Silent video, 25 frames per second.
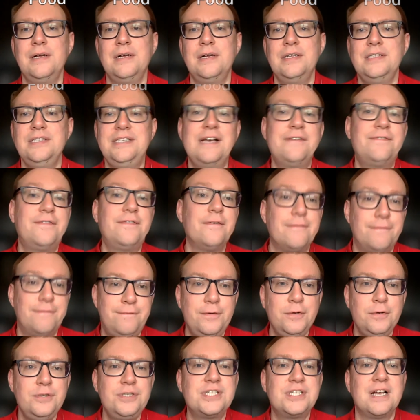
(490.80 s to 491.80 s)
Different
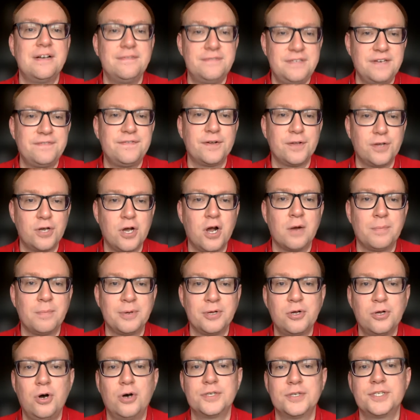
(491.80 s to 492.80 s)
foods have different carbon
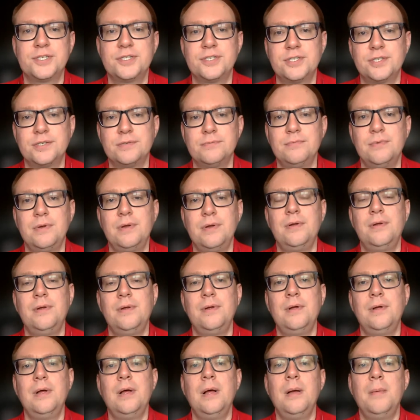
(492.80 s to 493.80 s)
costs.
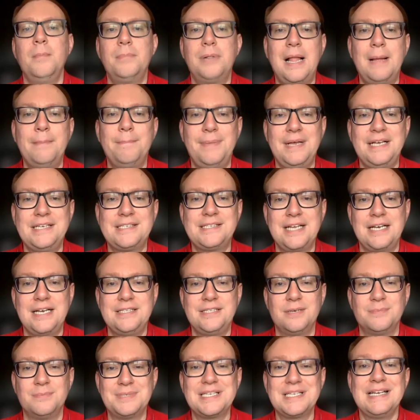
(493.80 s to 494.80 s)
Plant-based
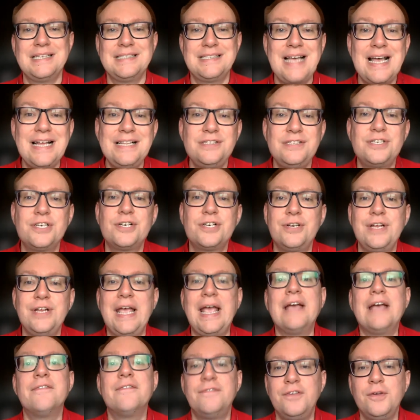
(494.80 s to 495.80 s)
items tend to
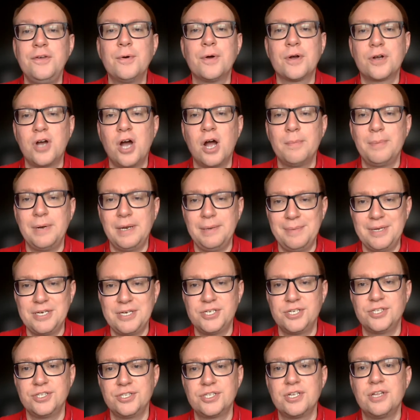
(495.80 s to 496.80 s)
create fewer carbon
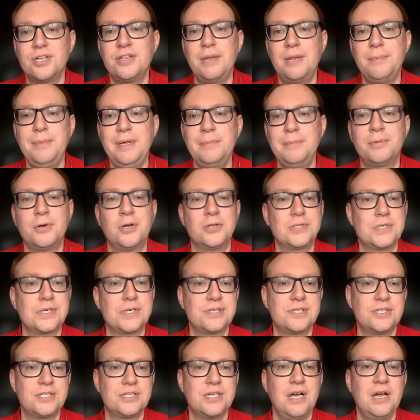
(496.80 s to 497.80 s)
emissions than meat
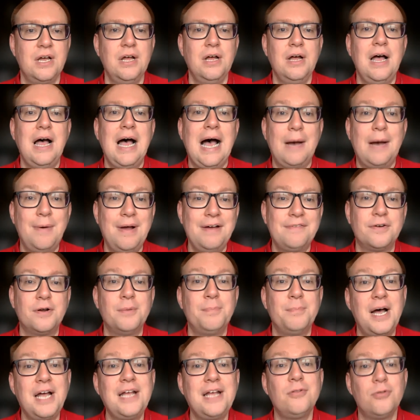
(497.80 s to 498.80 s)
products. However,
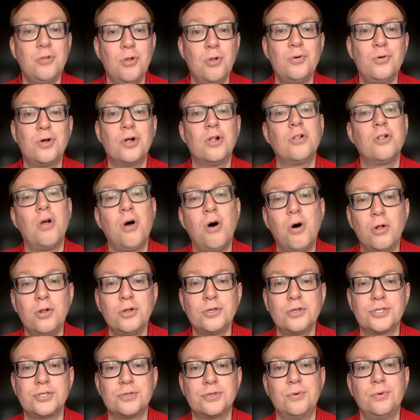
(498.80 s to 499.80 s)
buying local
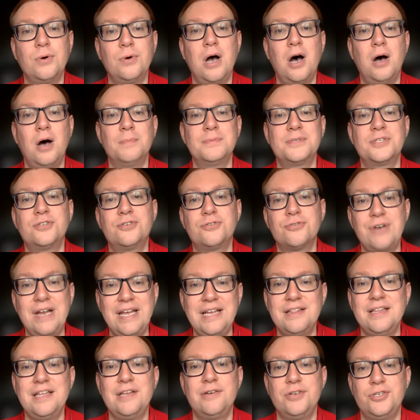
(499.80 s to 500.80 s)
also helps
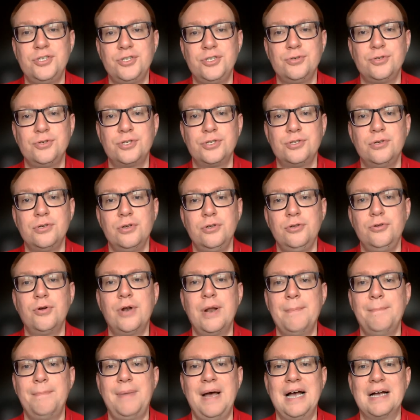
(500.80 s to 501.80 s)
greatly reduce your
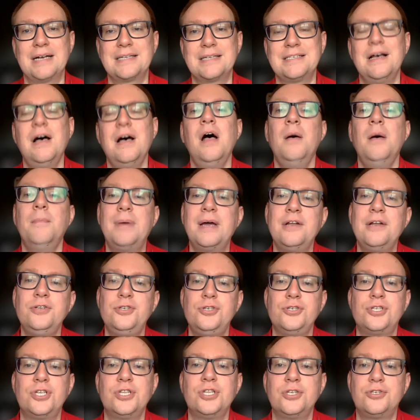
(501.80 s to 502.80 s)
impact by
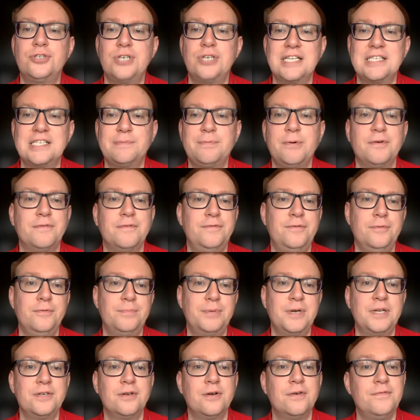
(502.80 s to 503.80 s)
reducing the transport
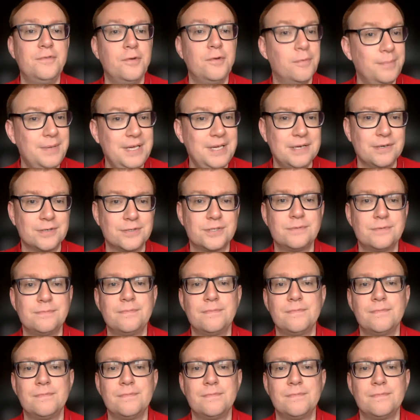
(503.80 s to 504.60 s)
footprint of your meals.